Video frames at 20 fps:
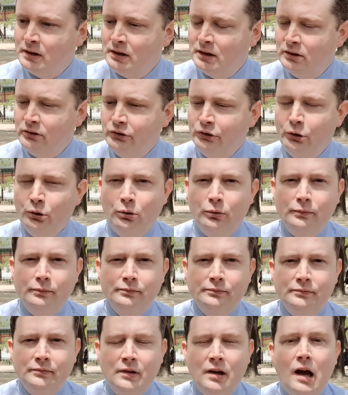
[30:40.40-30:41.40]
So
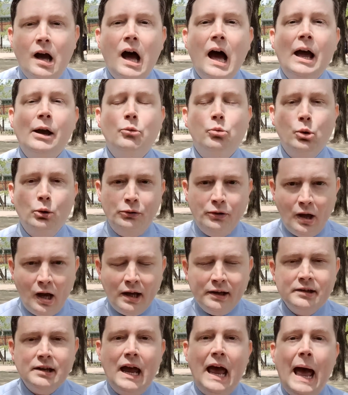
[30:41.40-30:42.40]
I will
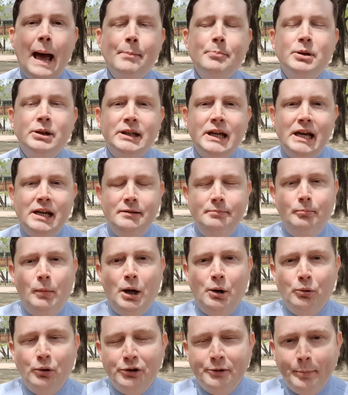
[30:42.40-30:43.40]
not abdicate my
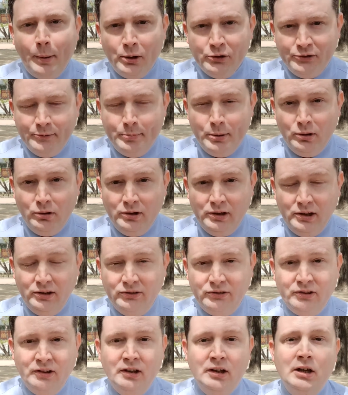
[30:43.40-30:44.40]

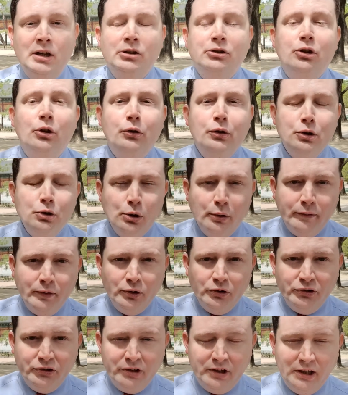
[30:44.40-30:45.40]
responsibilities to the
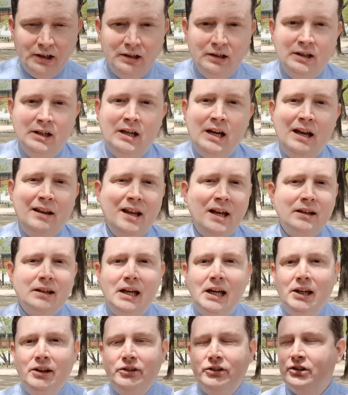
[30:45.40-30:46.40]
university. In that
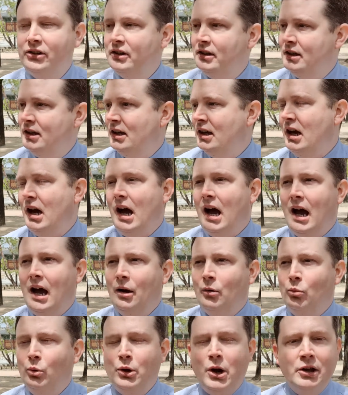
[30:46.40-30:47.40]
case,
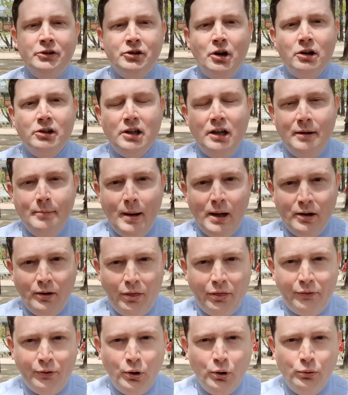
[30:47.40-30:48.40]
we're not talking about a
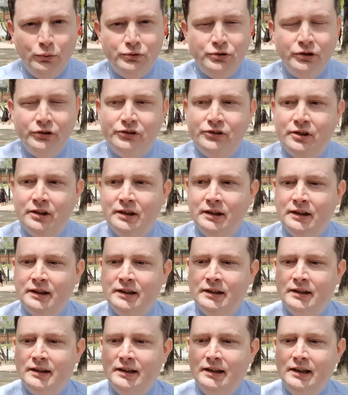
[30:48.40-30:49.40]
throne, just
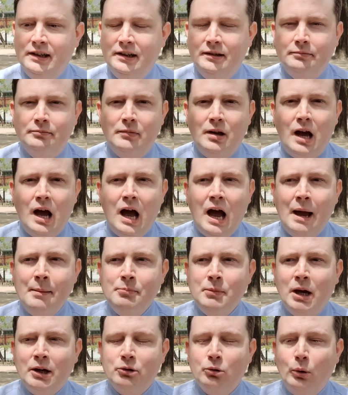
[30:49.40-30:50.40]
I'm
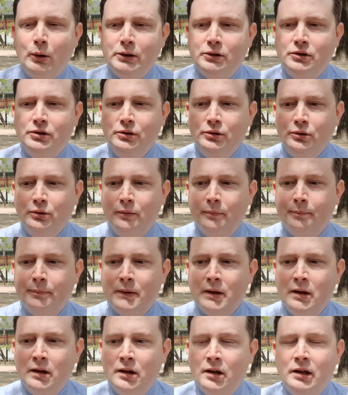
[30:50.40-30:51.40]
not going to
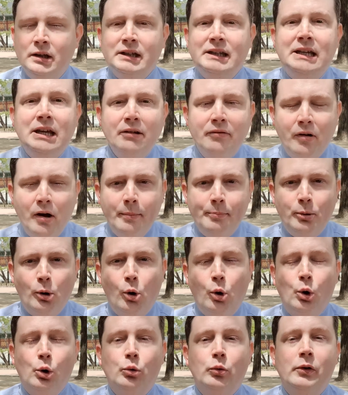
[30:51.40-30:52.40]
give up
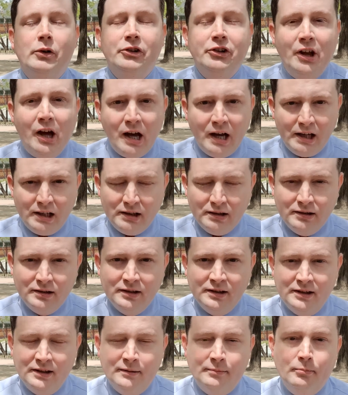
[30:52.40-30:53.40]
or resign
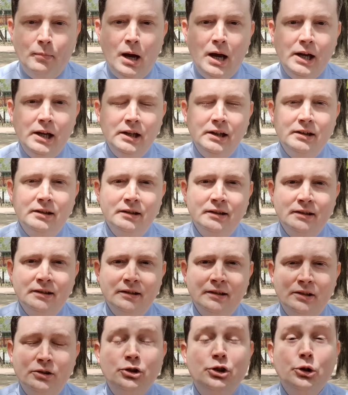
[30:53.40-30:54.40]
my
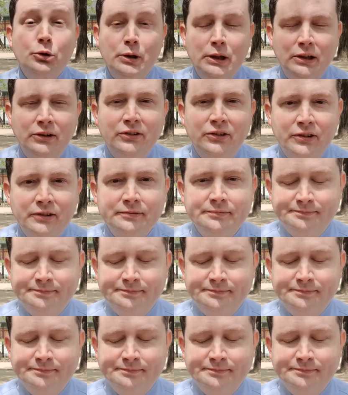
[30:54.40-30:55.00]
duties.